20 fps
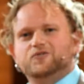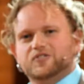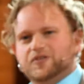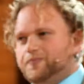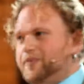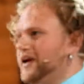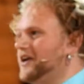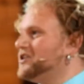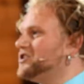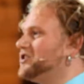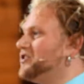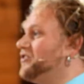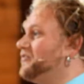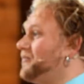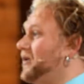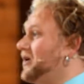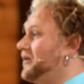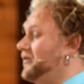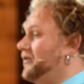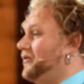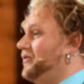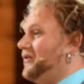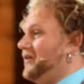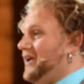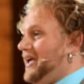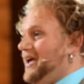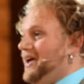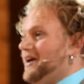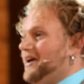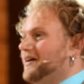was a picture of Martin Luther
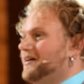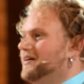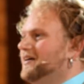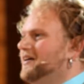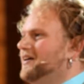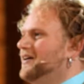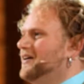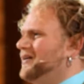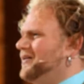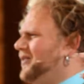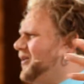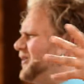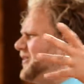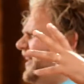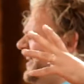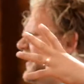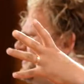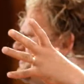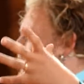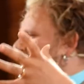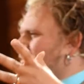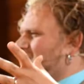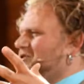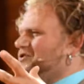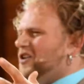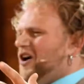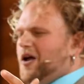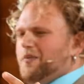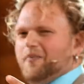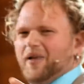King. It looked like maybe
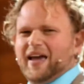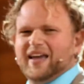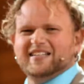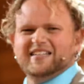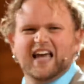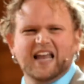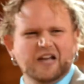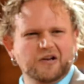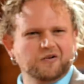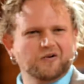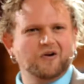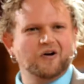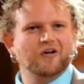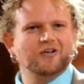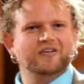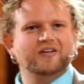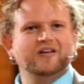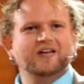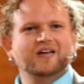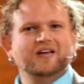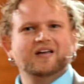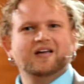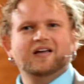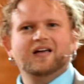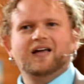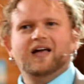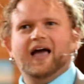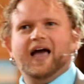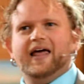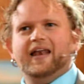drawn by a 10-year-old.
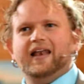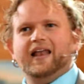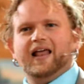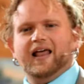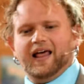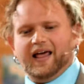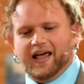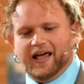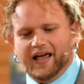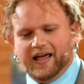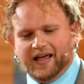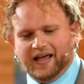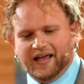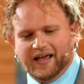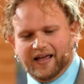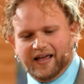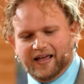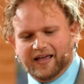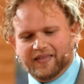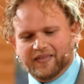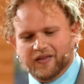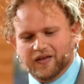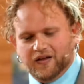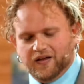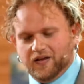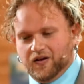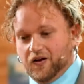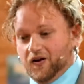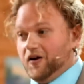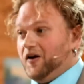And the
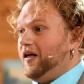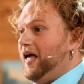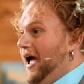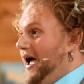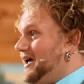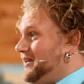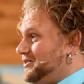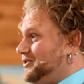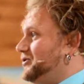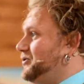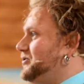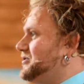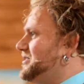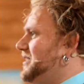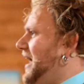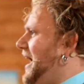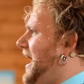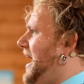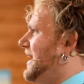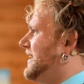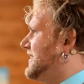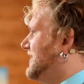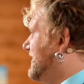girl asked, "Who's that?"